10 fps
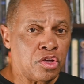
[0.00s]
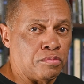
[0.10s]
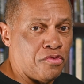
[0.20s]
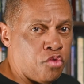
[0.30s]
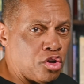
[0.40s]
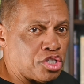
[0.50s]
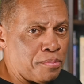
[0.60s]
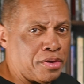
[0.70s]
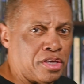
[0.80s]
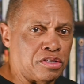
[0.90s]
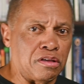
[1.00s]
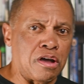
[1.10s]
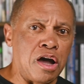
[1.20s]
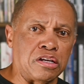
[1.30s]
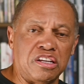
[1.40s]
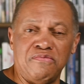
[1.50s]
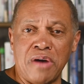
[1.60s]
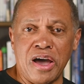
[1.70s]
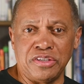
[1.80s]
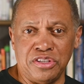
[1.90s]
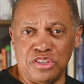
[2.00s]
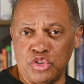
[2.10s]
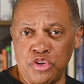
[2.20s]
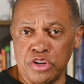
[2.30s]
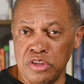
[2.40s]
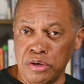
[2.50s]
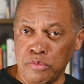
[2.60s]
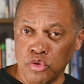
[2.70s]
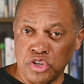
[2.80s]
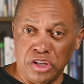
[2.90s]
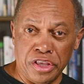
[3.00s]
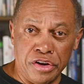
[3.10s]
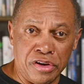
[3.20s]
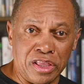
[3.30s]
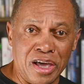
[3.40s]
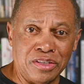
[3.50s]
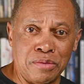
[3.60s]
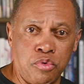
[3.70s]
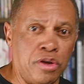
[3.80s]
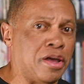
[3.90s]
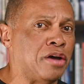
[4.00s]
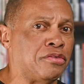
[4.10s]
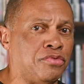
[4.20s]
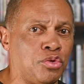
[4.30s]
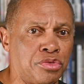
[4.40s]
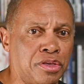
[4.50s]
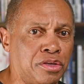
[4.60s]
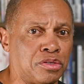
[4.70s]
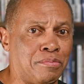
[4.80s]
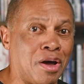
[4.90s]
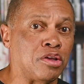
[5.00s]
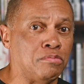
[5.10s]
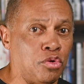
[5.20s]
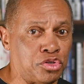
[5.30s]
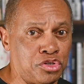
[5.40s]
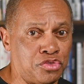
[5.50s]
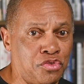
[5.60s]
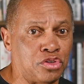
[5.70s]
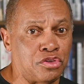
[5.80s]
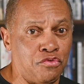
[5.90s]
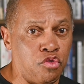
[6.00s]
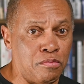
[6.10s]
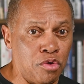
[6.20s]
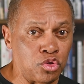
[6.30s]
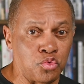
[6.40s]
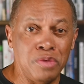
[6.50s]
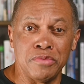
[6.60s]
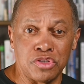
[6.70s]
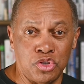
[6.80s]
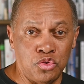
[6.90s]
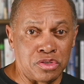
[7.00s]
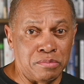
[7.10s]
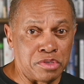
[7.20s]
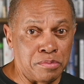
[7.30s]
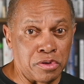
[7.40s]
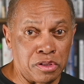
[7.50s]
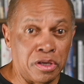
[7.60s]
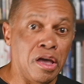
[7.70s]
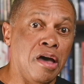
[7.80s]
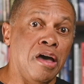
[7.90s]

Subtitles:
Before jumping into the cognitive biases that trigger the emotional area, I'd like to point out a few things about emotions. First and foremost, we misuse them typically.